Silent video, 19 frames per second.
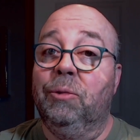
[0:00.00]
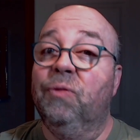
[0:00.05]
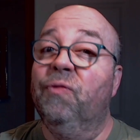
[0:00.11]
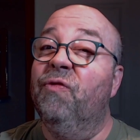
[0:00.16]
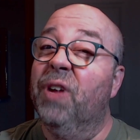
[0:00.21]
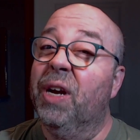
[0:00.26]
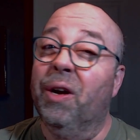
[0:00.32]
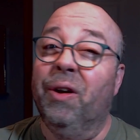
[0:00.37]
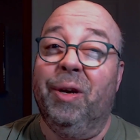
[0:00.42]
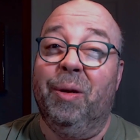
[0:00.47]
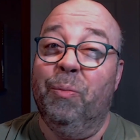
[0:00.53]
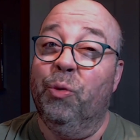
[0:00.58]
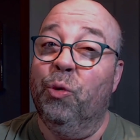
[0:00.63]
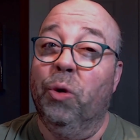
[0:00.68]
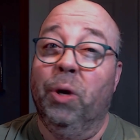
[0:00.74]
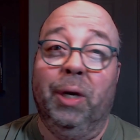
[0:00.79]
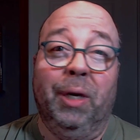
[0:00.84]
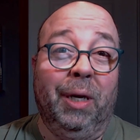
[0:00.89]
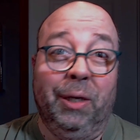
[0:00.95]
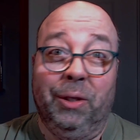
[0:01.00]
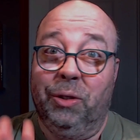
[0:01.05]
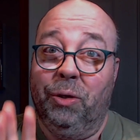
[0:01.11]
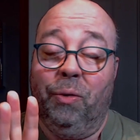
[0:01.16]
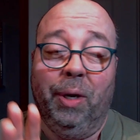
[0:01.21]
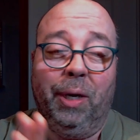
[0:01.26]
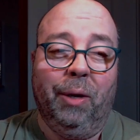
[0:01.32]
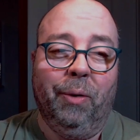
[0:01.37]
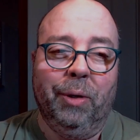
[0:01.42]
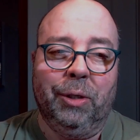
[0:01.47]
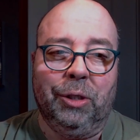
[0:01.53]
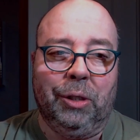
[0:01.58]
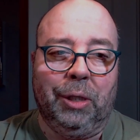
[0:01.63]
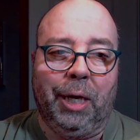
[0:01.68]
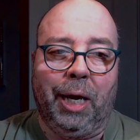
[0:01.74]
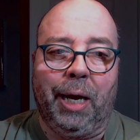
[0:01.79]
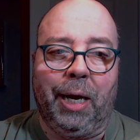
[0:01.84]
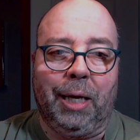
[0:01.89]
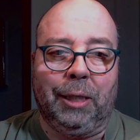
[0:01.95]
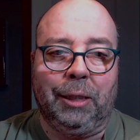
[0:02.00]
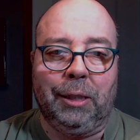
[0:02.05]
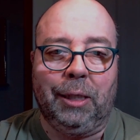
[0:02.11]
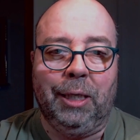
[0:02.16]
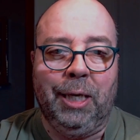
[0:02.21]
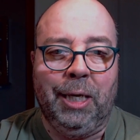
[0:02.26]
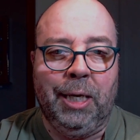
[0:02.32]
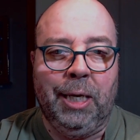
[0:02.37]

It's very important and it's a great question to ask.